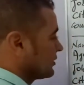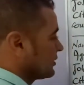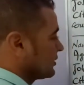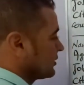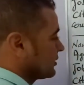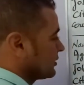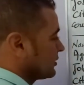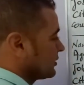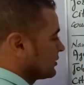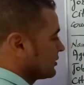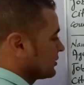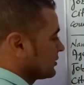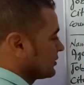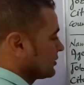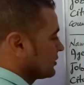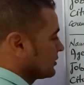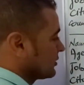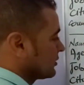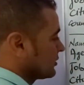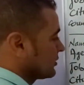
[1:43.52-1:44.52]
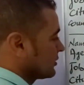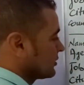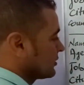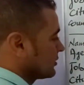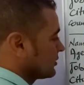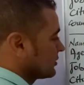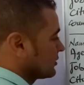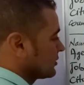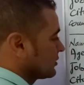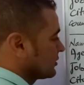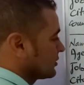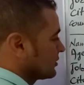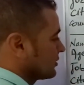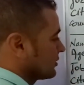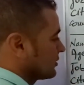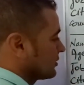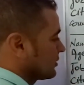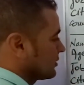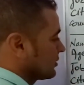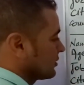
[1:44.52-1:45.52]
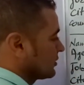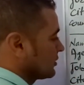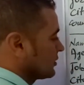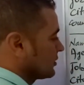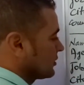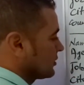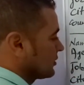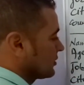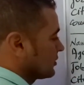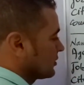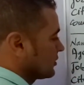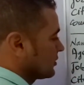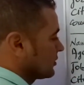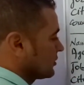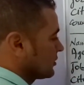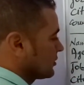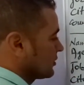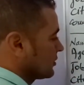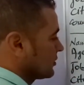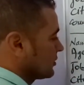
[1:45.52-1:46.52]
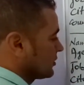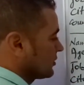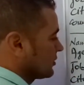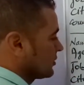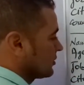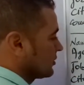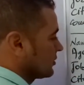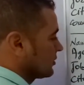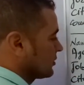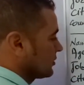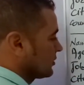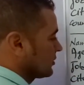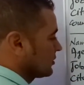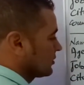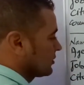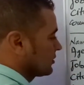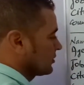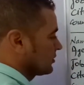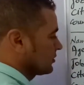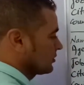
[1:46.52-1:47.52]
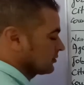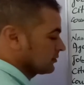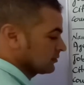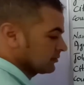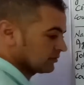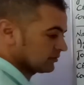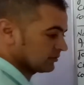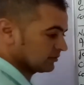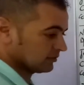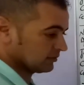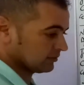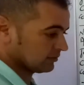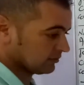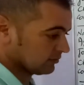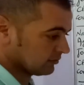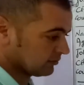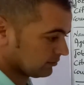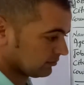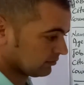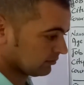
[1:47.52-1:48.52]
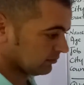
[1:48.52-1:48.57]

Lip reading: No one is speaking in this clip.